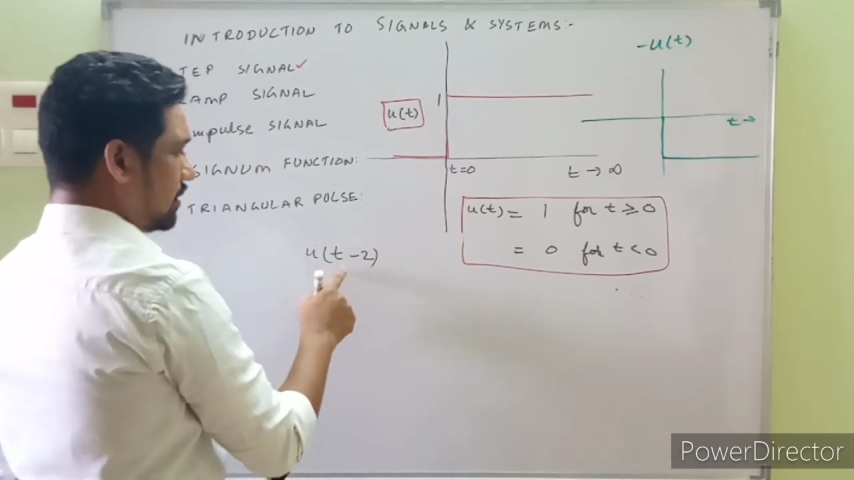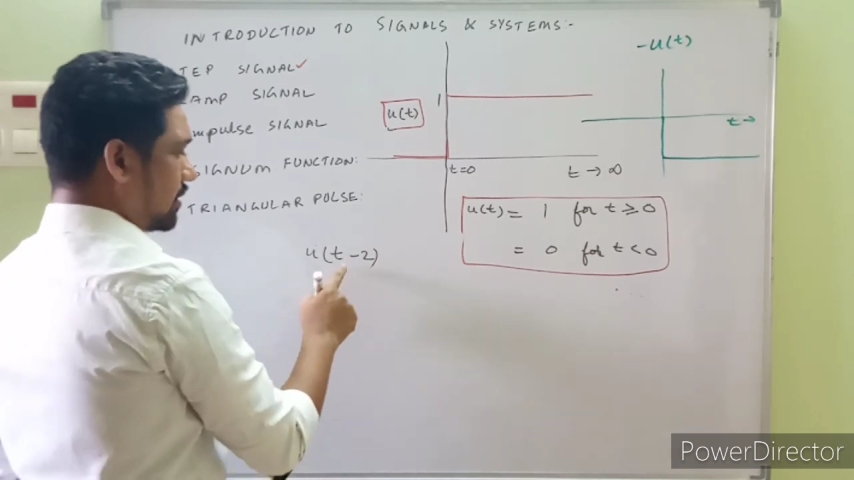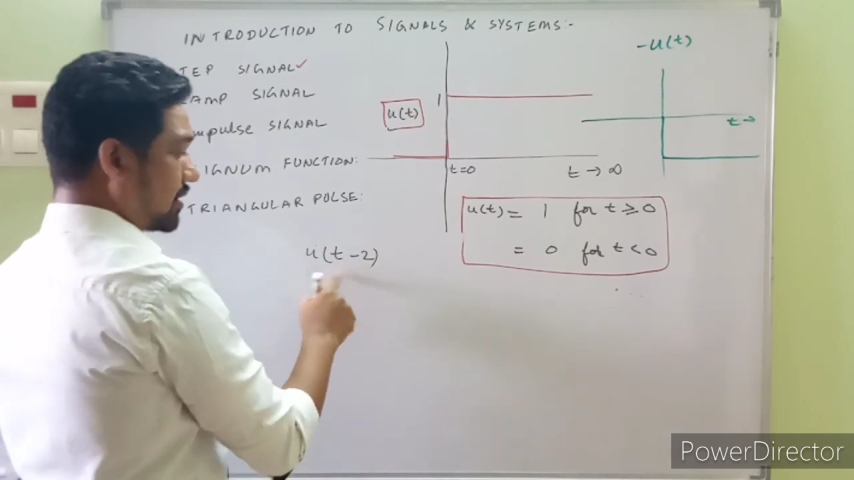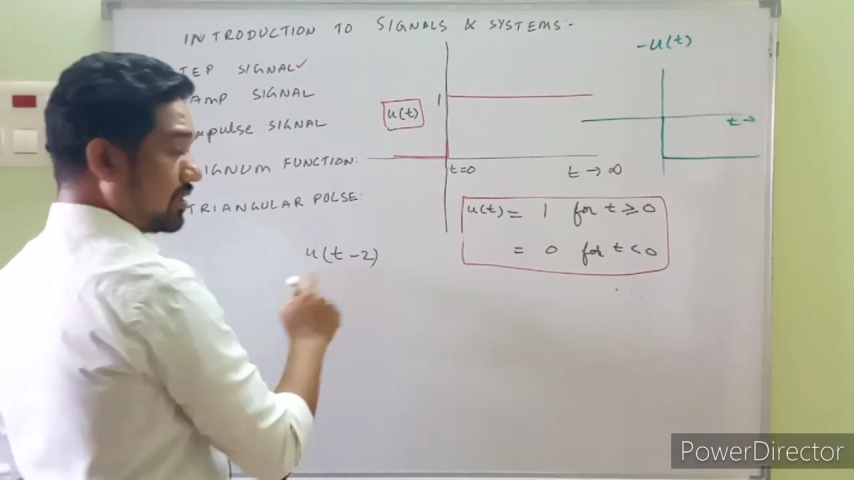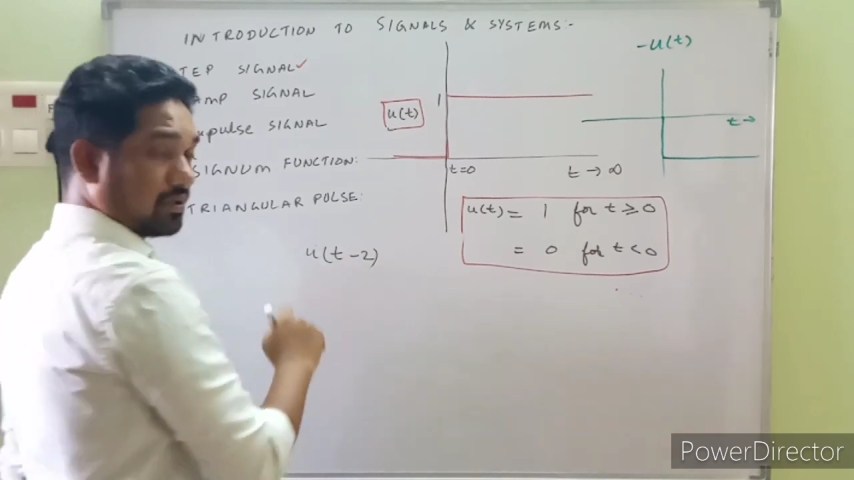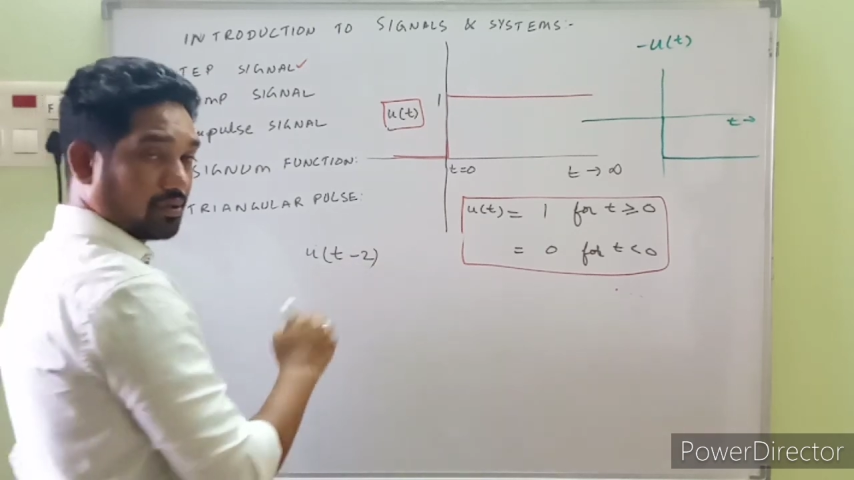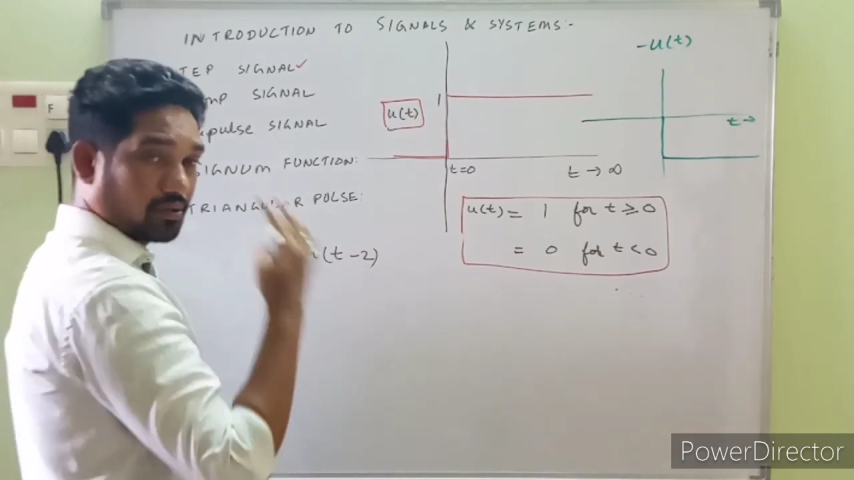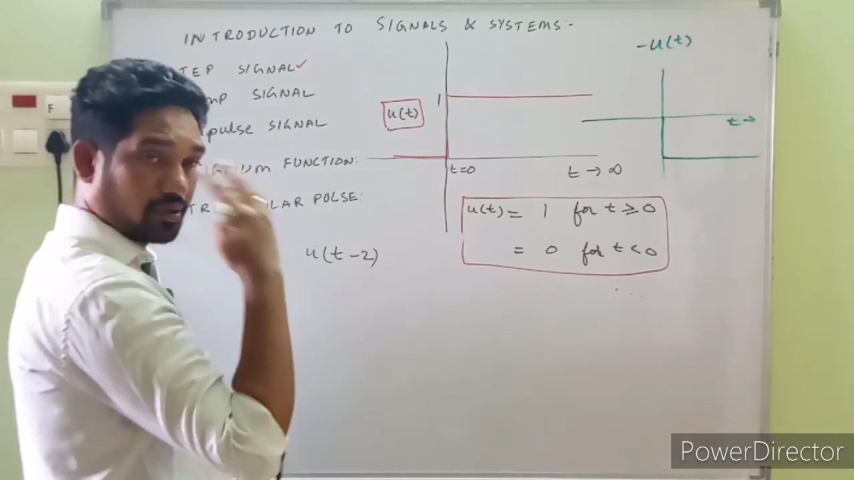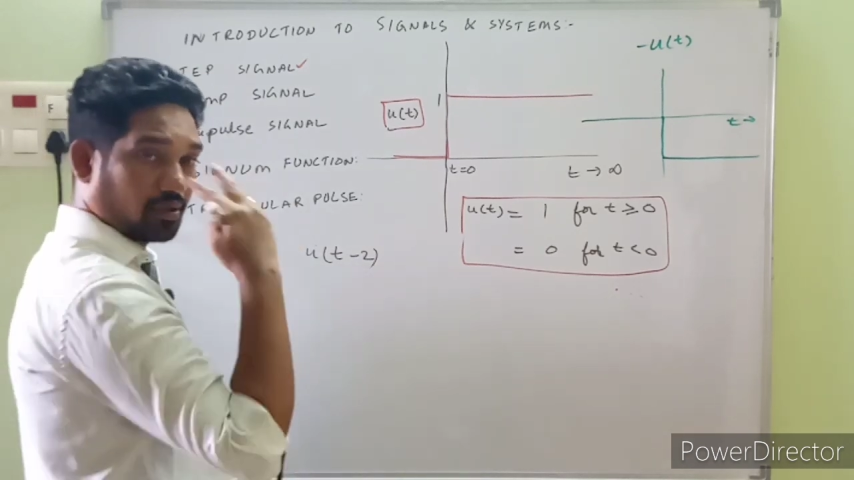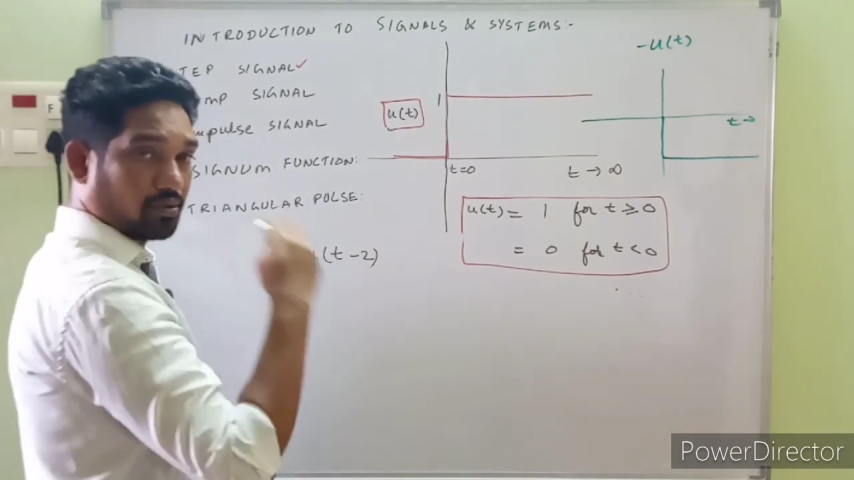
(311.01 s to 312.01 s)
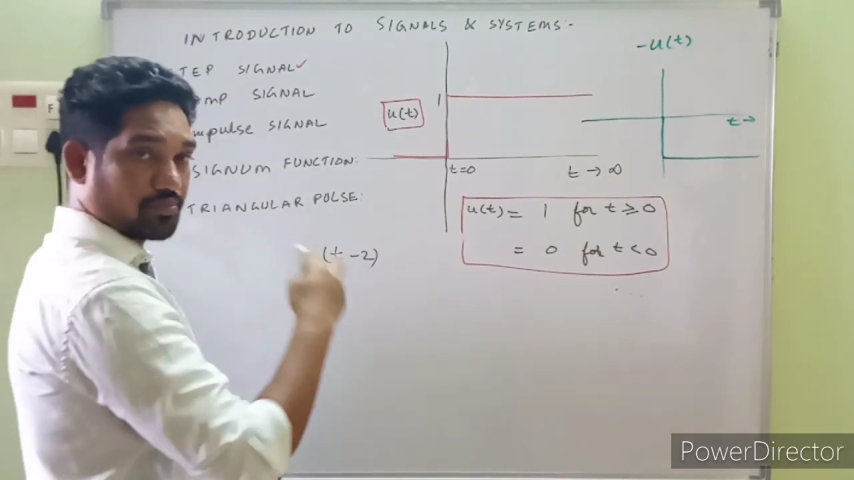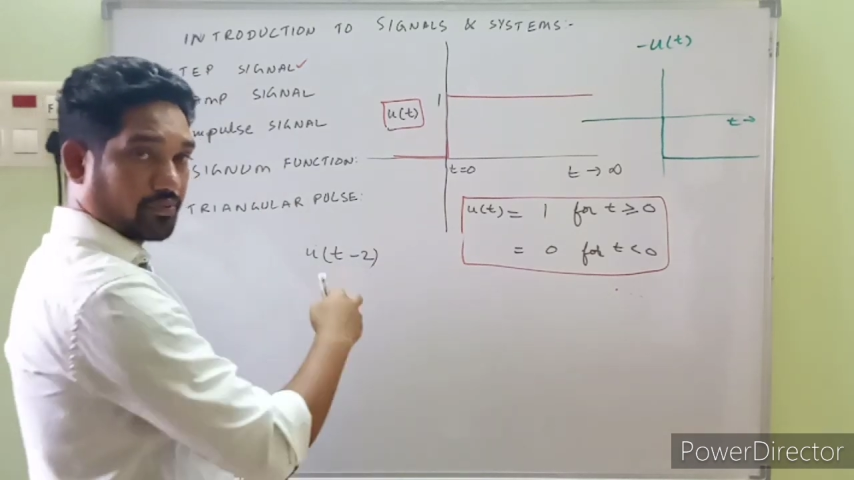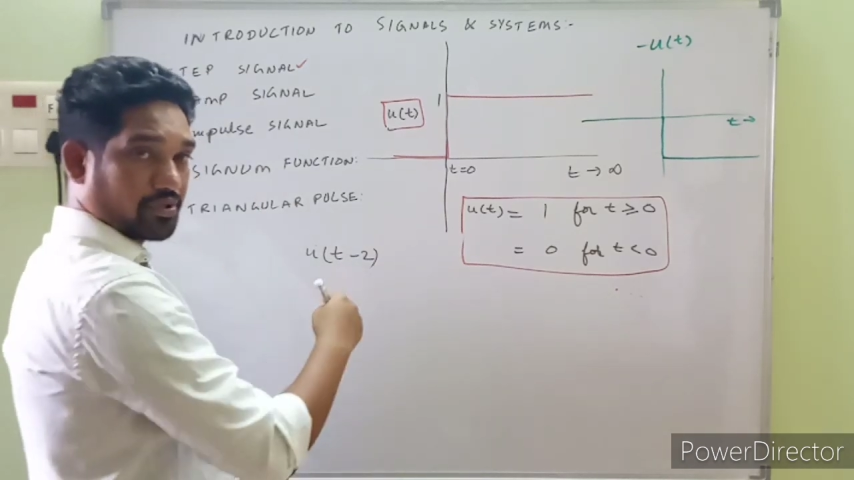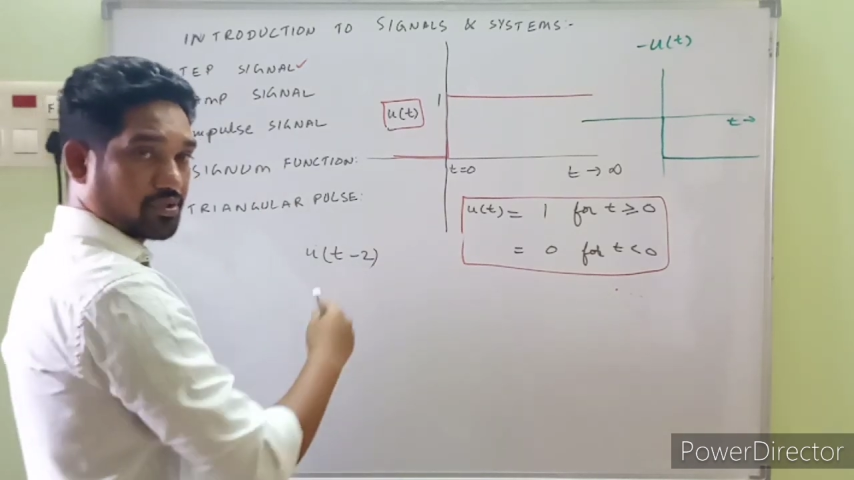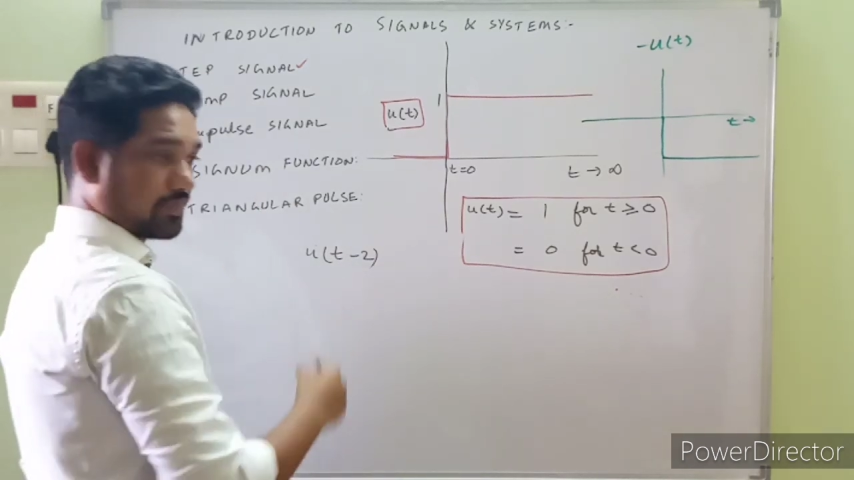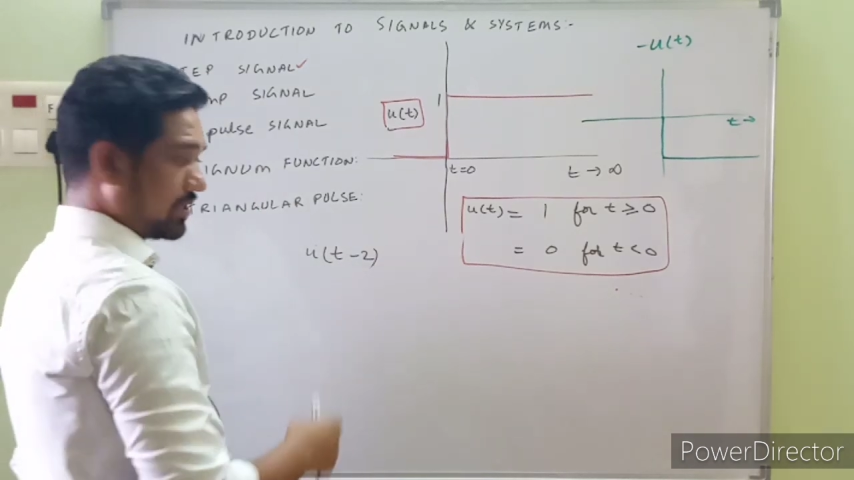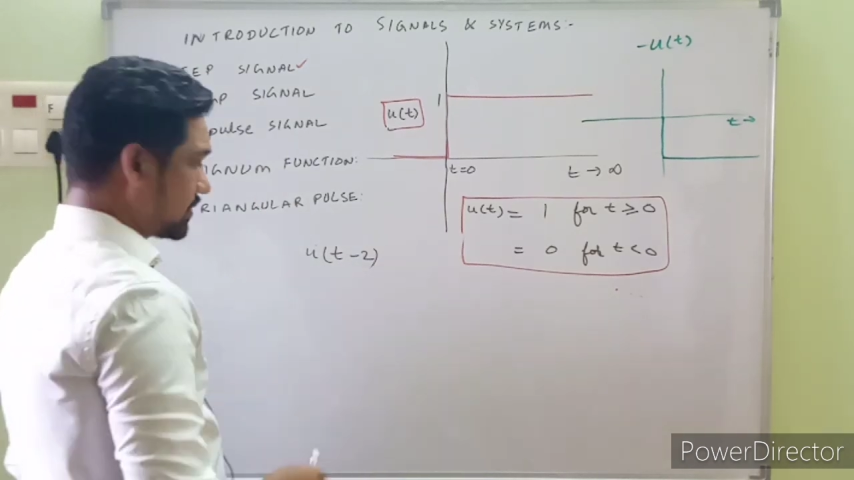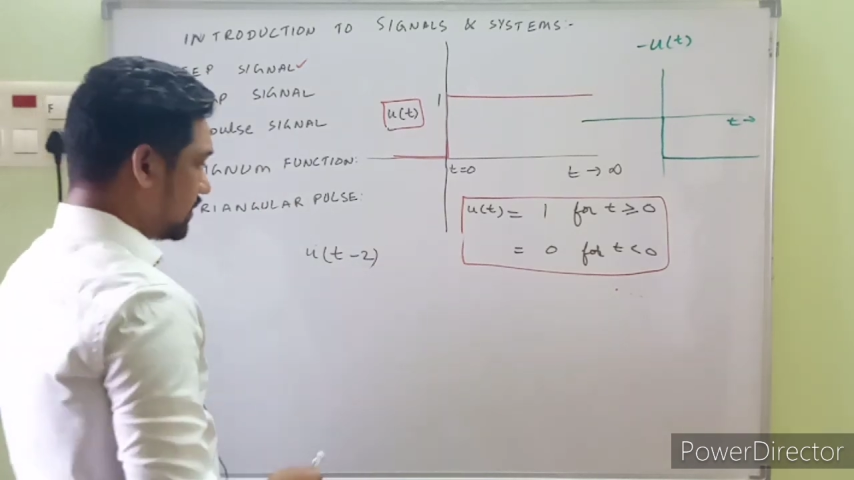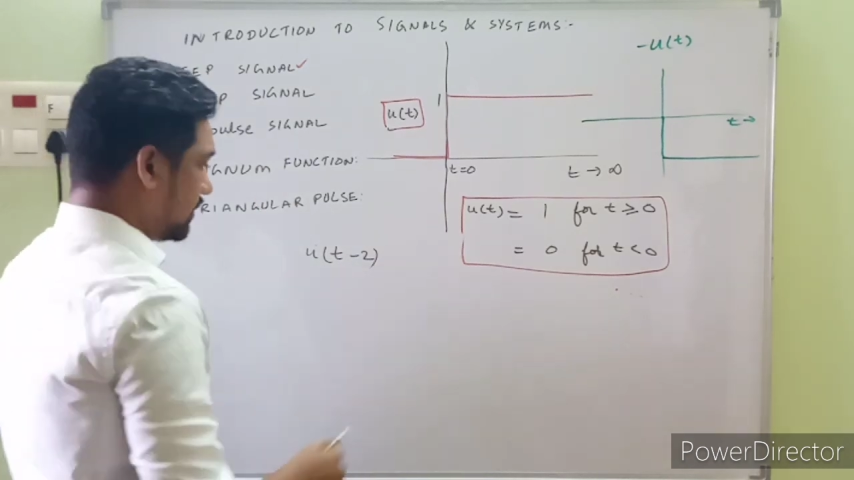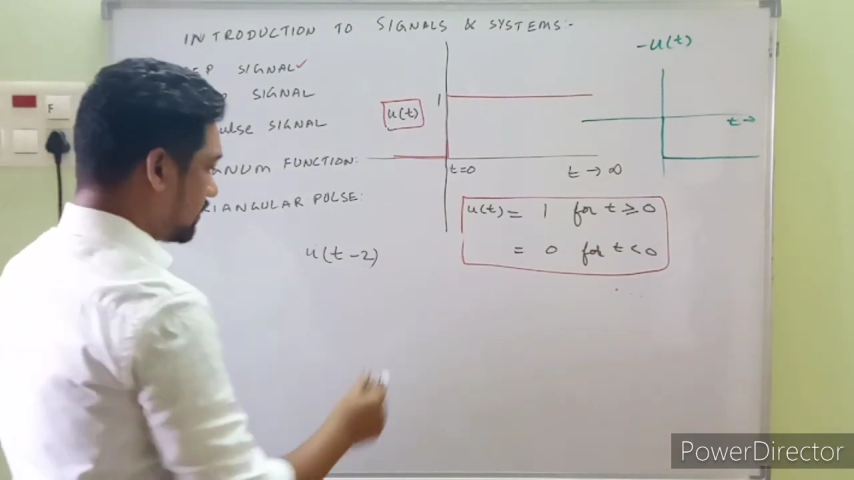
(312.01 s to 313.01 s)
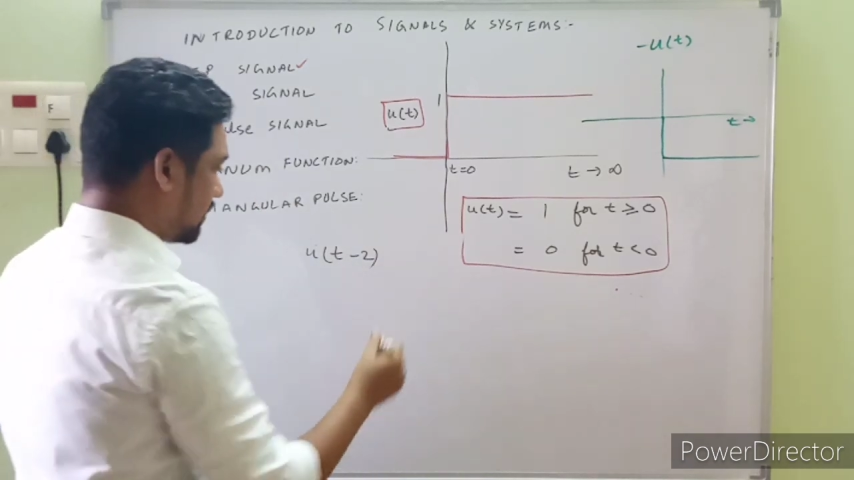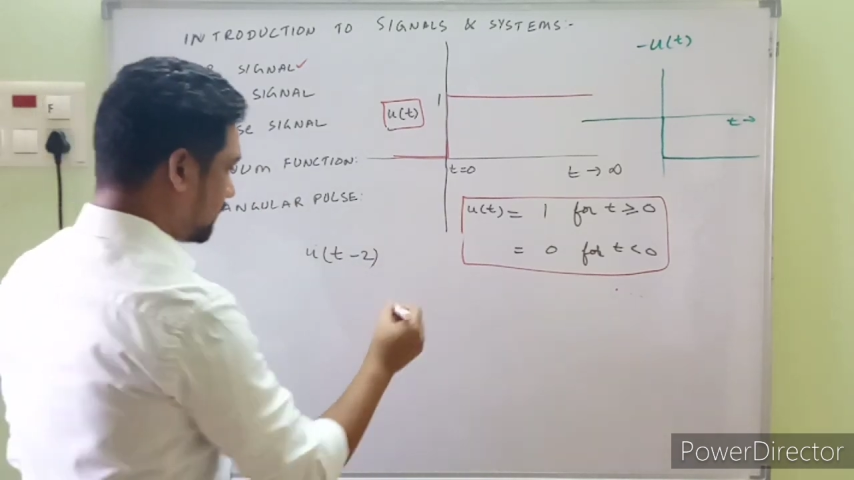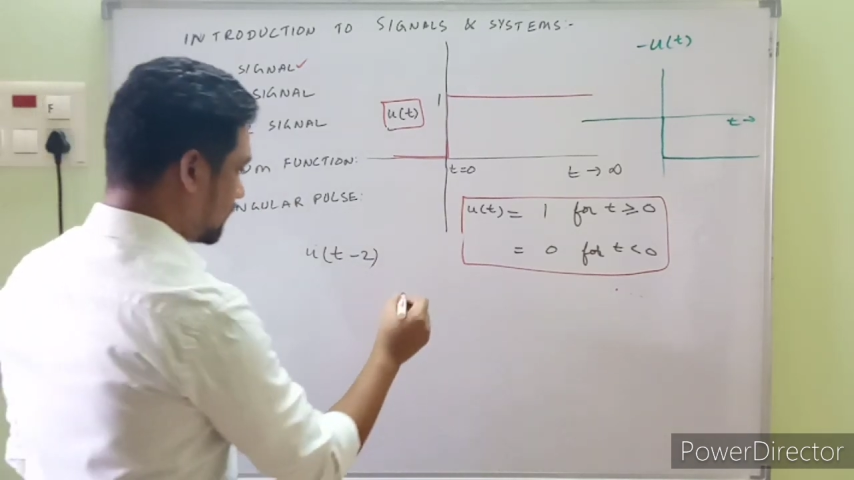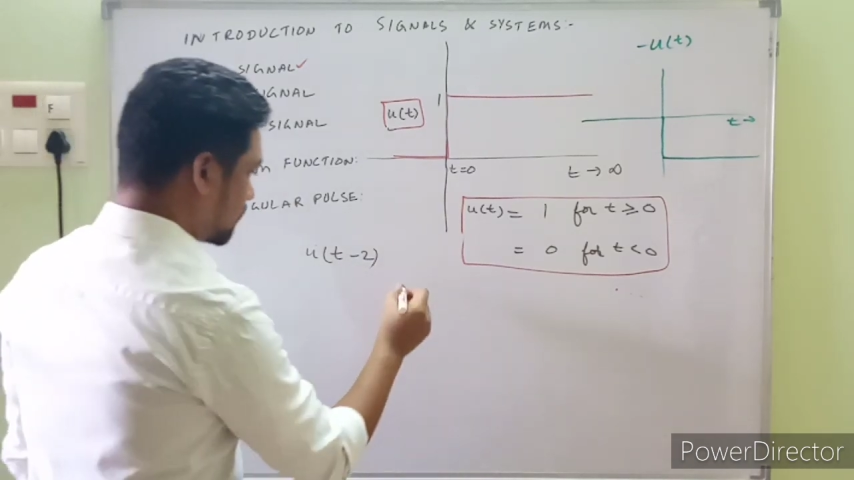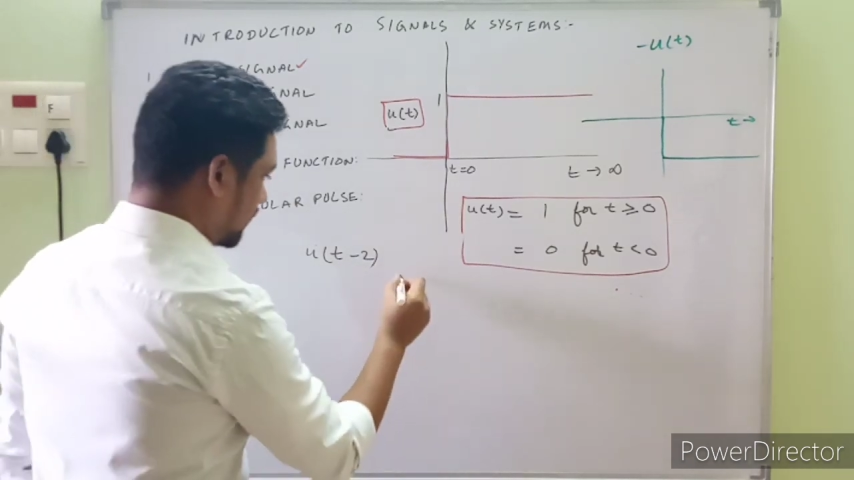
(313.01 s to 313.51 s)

a keen observation please. Now this